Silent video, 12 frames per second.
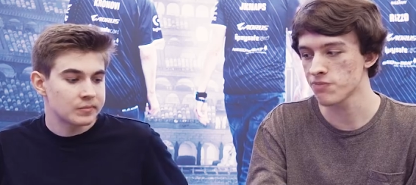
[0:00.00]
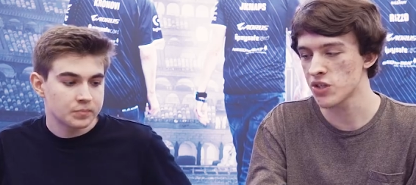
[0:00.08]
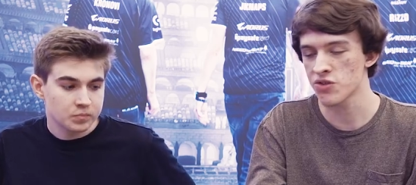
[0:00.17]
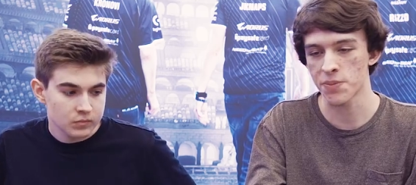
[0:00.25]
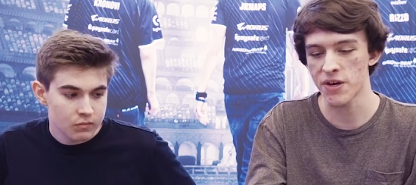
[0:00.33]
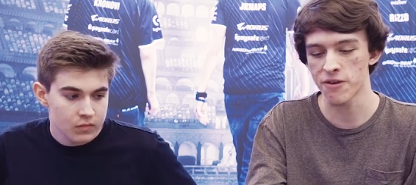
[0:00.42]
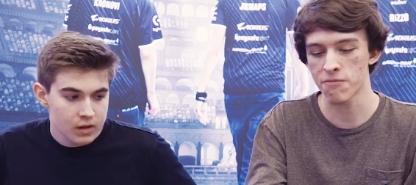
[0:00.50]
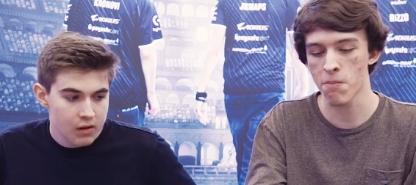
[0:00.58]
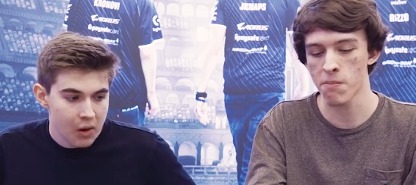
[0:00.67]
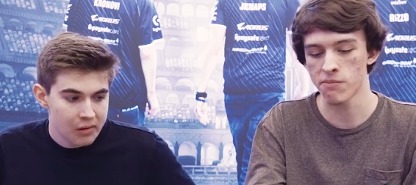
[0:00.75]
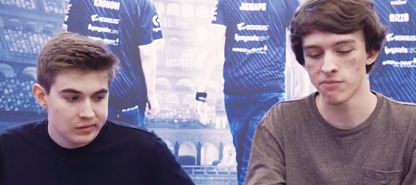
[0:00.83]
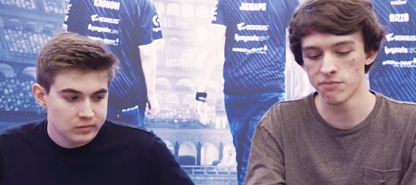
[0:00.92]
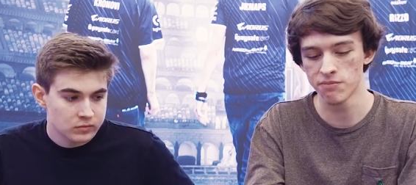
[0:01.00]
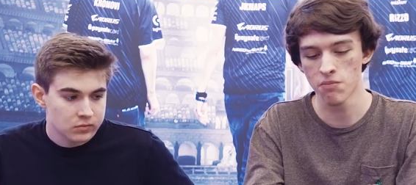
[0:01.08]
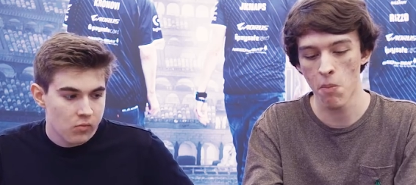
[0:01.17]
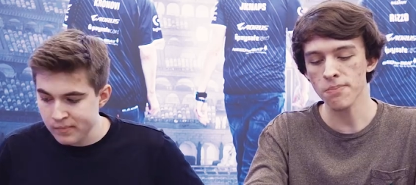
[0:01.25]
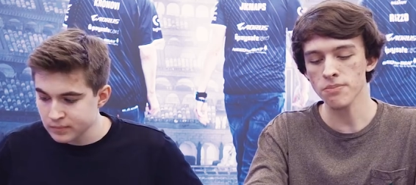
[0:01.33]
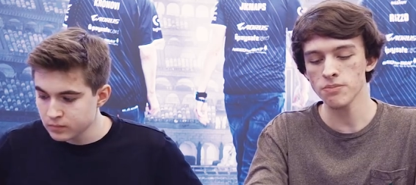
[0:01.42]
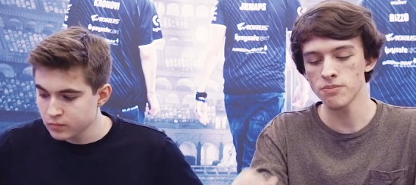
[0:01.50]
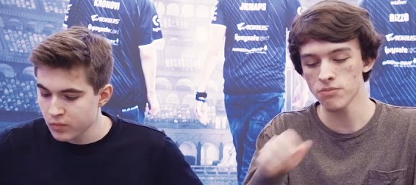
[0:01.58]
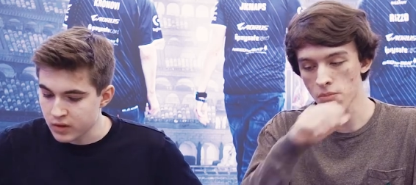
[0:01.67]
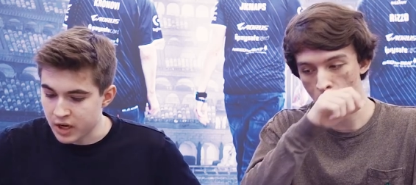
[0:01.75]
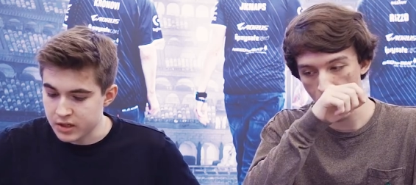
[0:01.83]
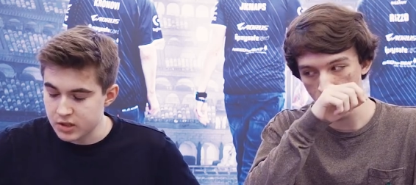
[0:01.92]
Speaker 1: tastes like bacon.
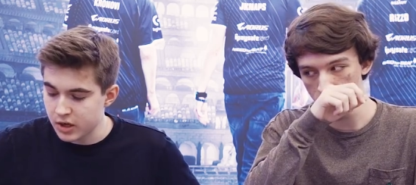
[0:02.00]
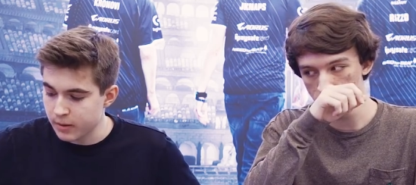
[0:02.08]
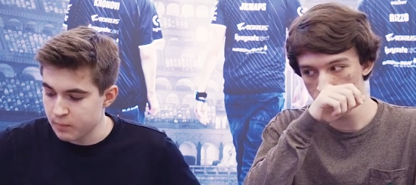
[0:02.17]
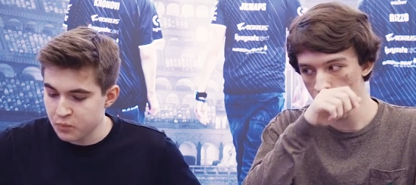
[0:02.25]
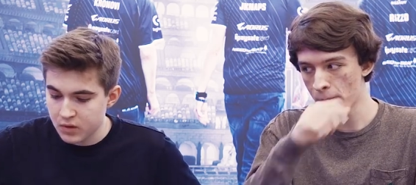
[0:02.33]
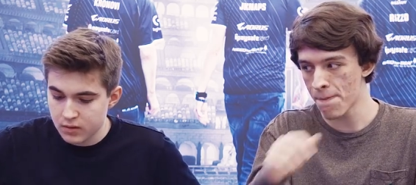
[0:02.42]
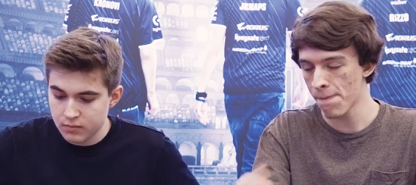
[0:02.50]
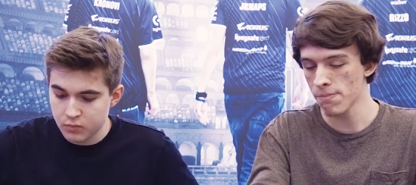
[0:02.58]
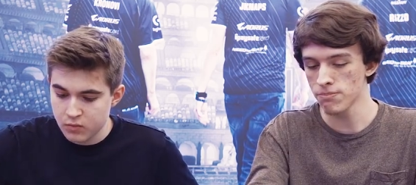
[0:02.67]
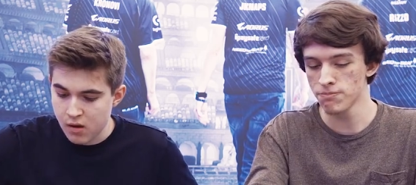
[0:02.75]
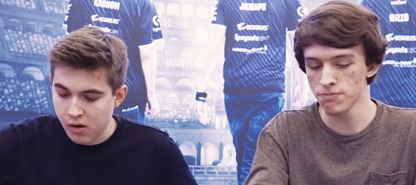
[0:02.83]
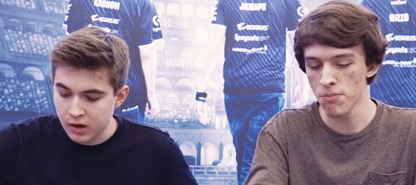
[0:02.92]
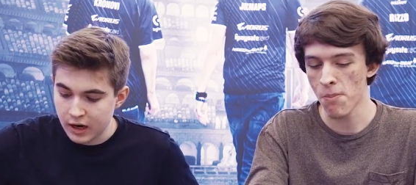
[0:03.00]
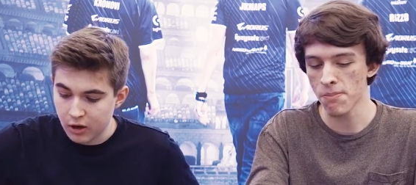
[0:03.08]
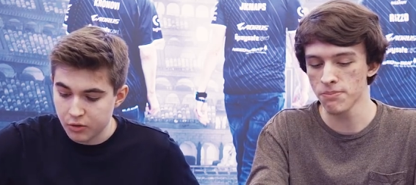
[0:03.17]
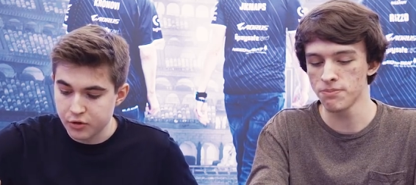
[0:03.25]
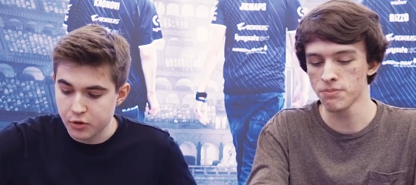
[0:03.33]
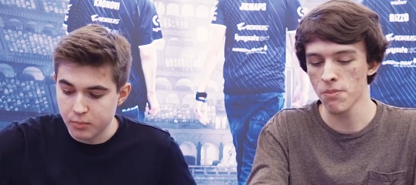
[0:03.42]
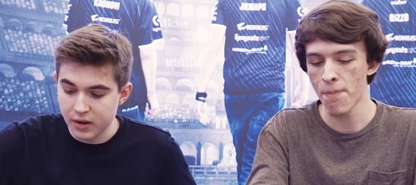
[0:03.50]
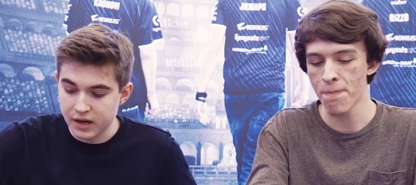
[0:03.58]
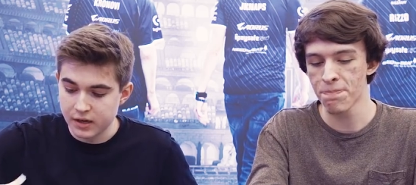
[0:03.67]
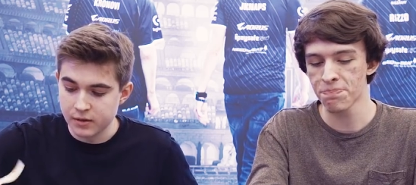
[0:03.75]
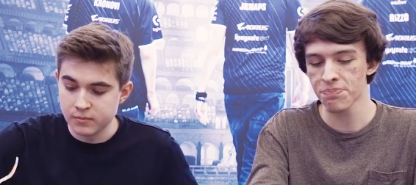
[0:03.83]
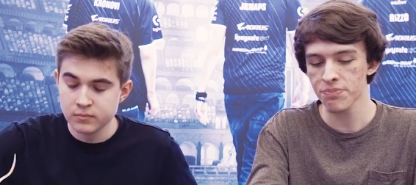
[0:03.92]
Tastes like
Speaker 2: healthier
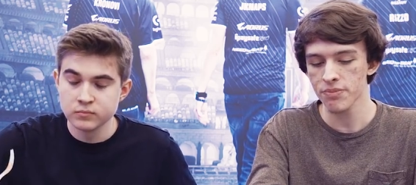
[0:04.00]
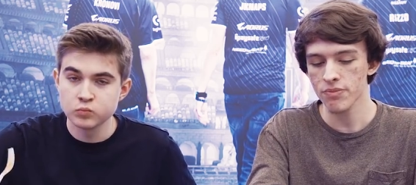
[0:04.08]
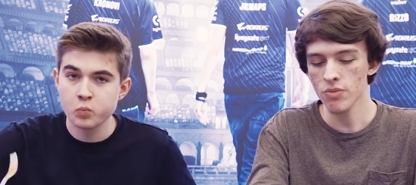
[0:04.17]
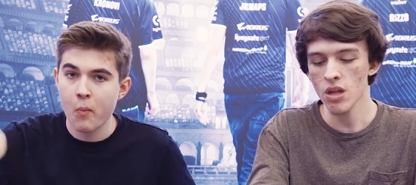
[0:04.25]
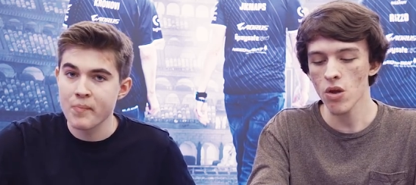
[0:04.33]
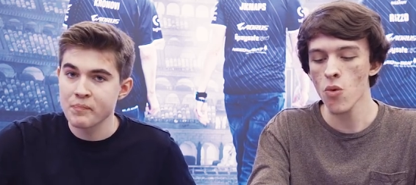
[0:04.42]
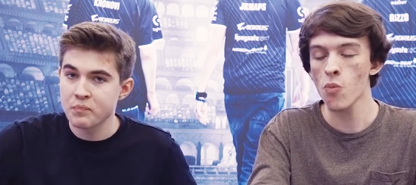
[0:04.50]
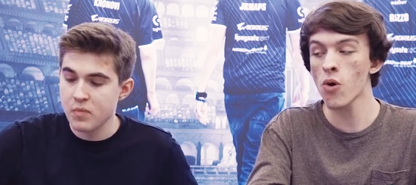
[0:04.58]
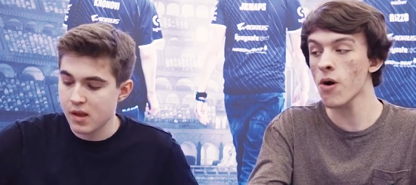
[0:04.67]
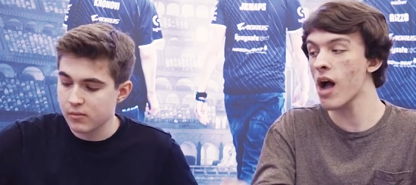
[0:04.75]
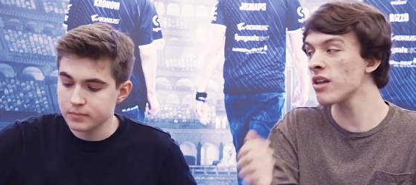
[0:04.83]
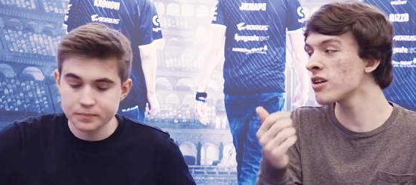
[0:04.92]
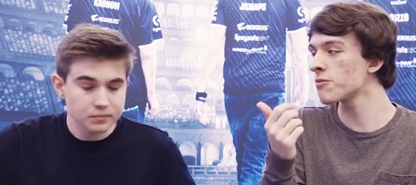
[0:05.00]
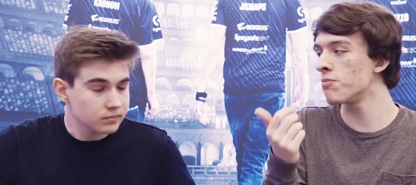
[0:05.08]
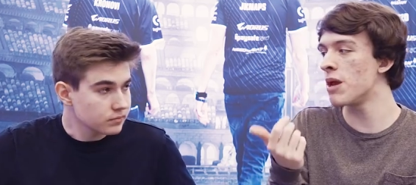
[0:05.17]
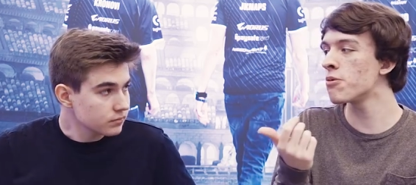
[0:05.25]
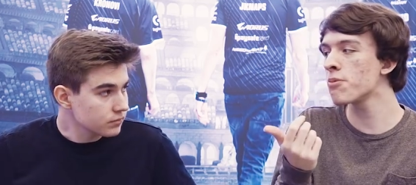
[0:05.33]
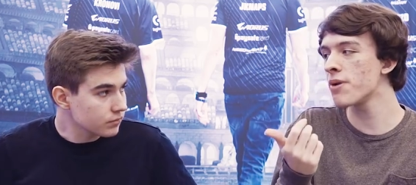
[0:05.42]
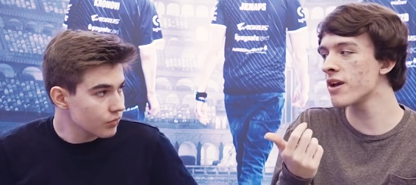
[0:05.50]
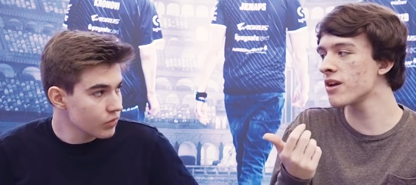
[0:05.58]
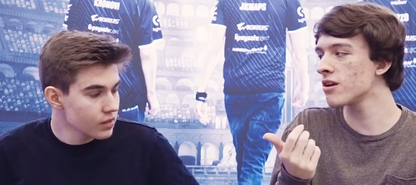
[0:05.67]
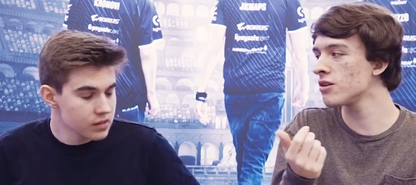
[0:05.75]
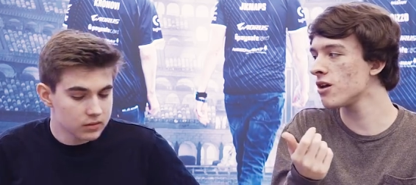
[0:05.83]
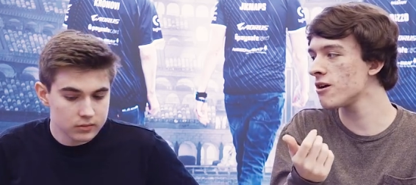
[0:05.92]
bacon.
Speaker 1: Well, I like maple
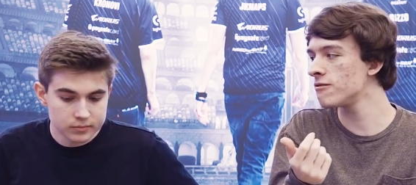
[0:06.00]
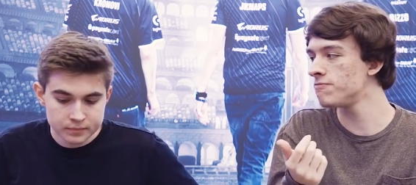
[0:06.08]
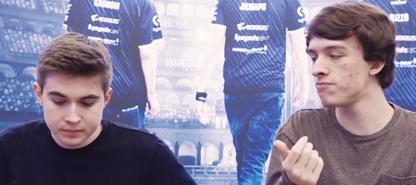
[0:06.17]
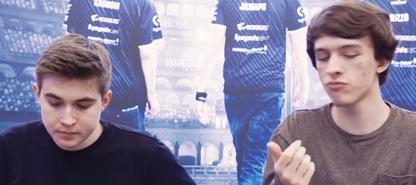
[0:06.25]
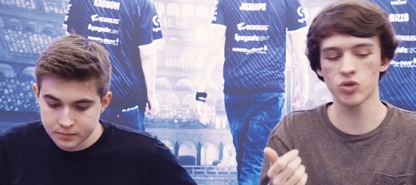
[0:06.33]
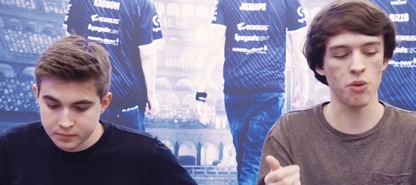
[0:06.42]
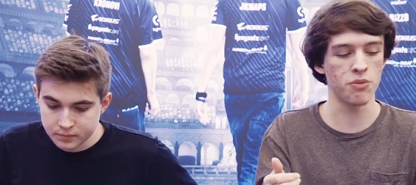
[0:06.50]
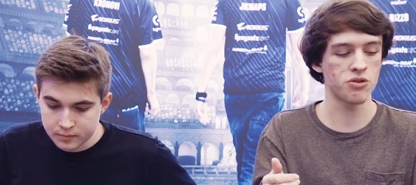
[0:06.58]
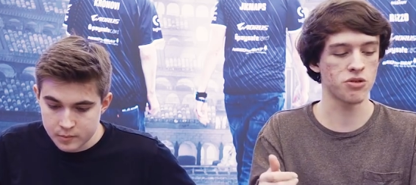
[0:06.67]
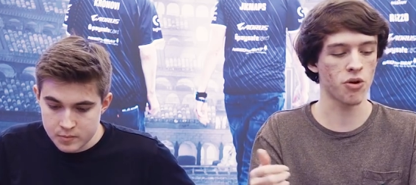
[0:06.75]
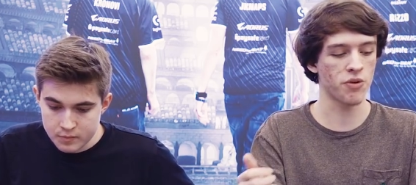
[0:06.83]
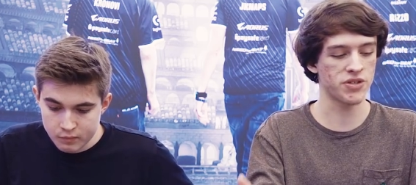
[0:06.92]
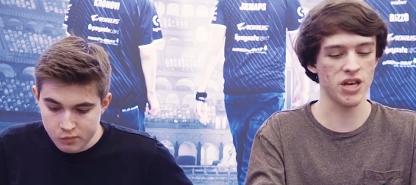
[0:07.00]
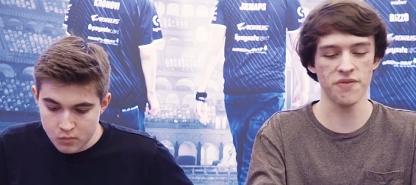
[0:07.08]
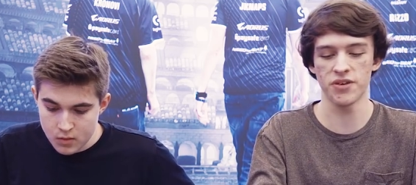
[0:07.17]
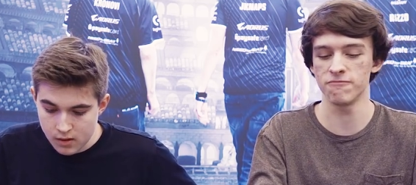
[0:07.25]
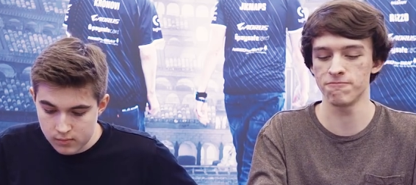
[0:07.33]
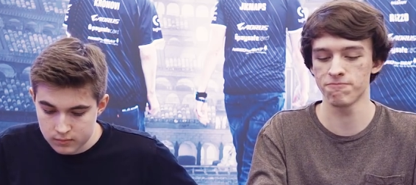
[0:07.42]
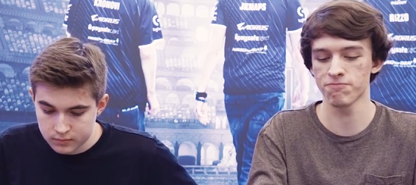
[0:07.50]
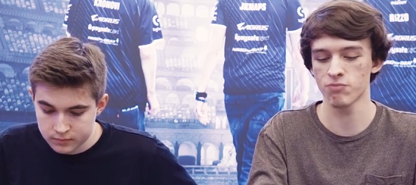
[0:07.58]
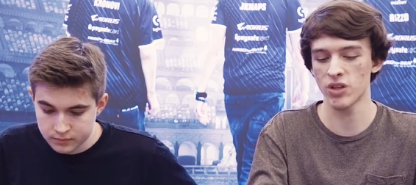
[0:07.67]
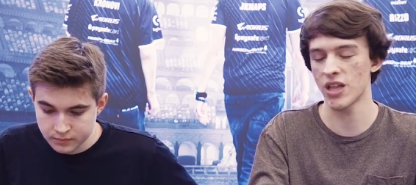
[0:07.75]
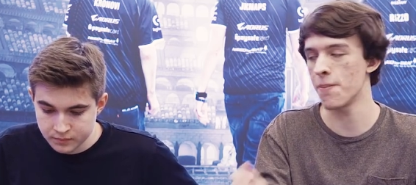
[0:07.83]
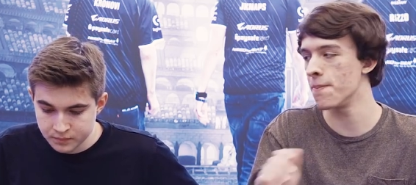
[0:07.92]
bacon a lot, so I'm used to always having
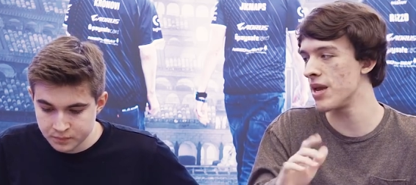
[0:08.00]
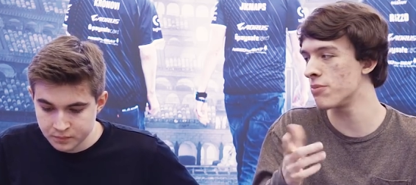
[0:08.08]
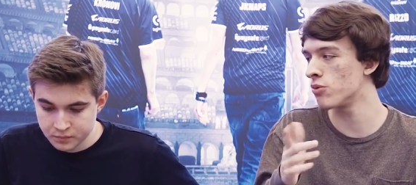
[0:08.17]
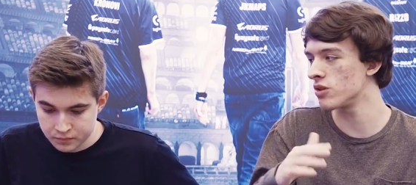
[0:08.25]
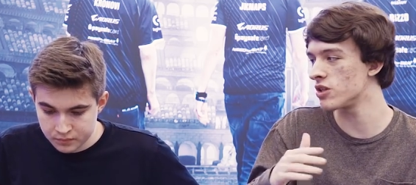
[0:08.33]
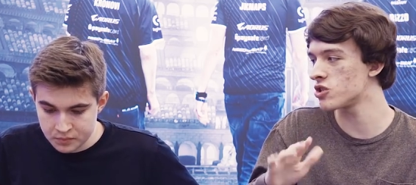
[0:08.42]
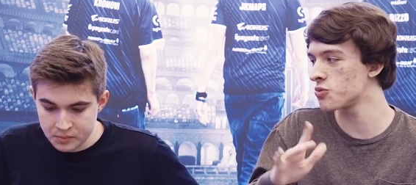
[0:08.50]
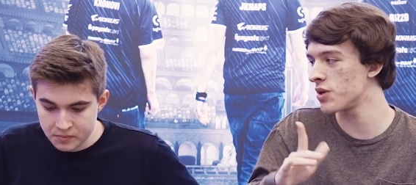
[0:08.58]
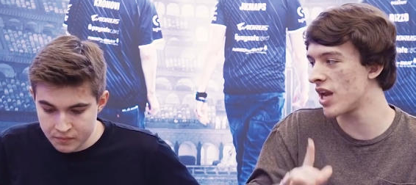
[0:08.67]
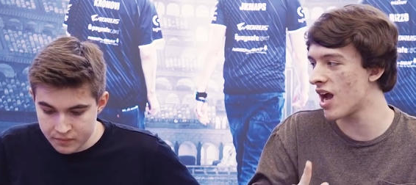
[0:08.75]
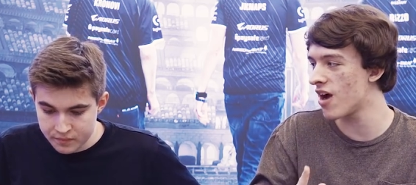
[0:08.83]
that maple, that sweet